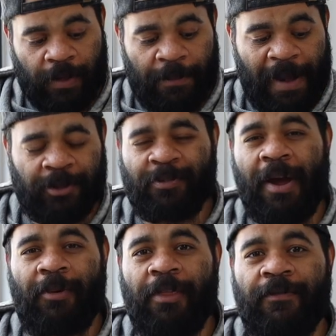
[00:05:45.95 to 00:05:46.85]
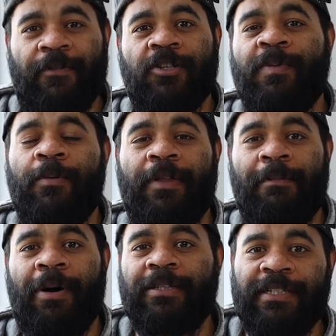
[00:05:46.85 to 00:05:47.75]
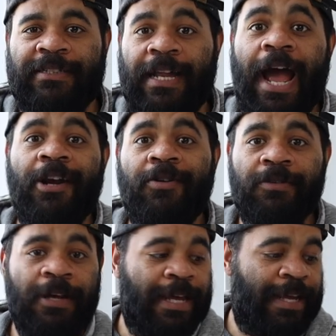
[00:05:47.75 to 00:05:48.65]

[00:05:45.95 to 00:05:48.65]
I was probably one of the first people that bought this that I knew,